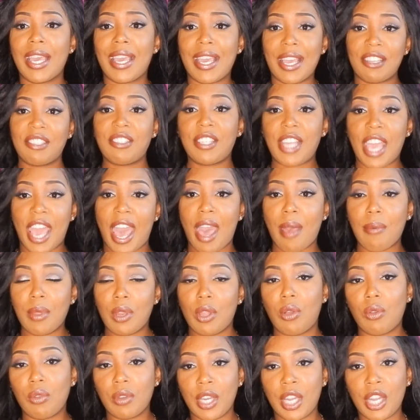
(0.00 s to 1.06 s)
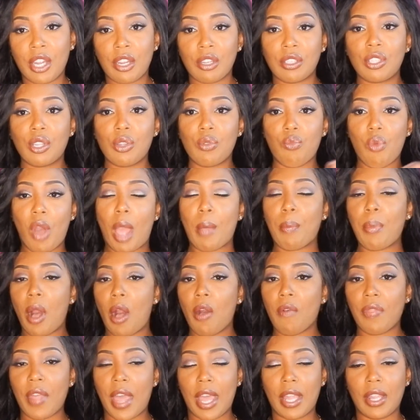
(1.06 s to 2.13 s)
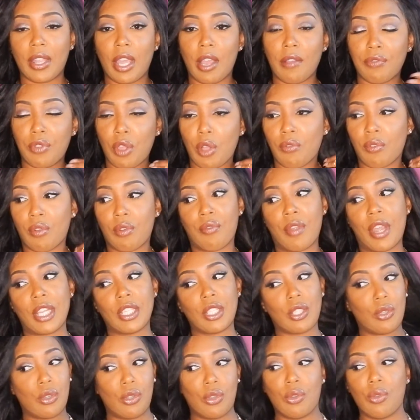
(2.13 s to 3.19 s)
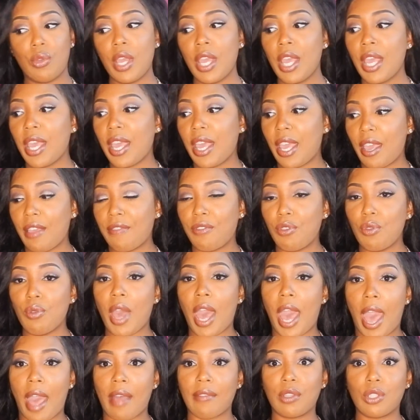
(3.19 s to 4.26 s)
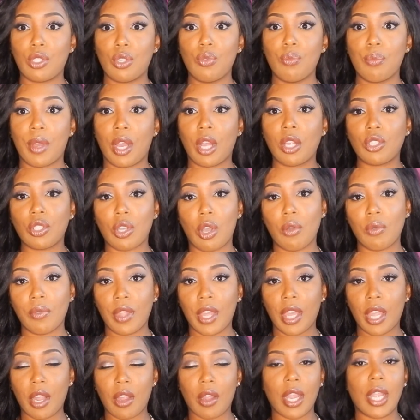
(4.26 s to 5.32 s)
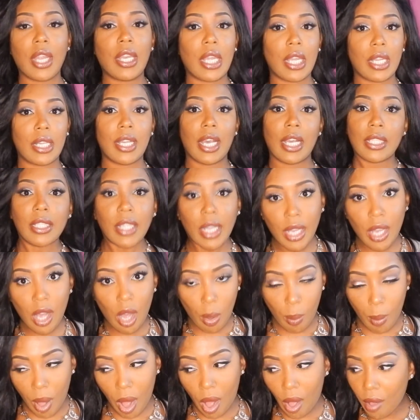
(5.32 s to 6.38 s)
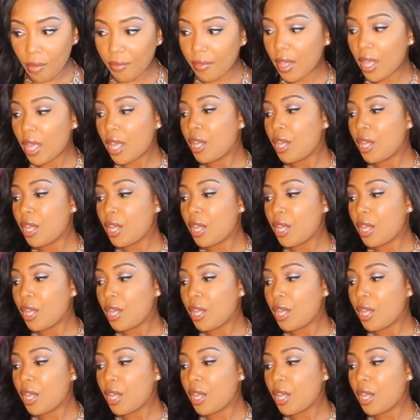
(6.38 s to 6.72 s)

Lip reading: and dab it on there to wipe off that leftover residue if you have too much on there and it doesn't come off.